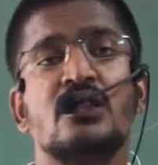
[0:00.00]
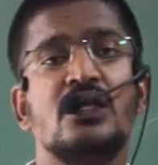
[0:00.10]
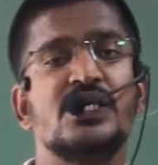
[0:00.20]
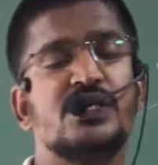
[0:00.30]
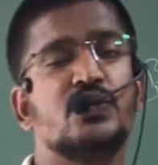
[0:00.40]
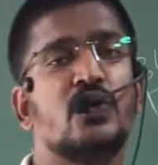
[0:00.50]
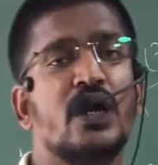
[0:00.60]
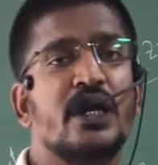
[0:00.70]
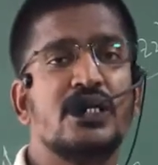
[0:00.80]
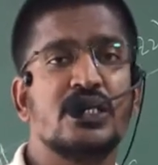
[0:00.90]
these two
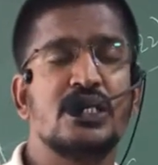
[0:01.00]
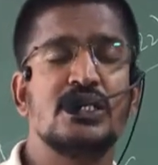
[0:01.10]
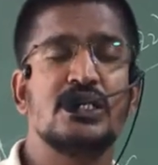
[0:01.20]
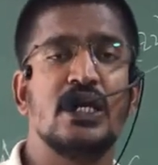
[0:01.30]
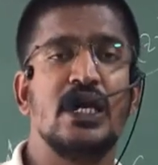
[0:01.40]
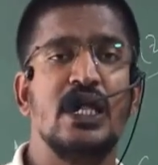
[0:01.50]
conditions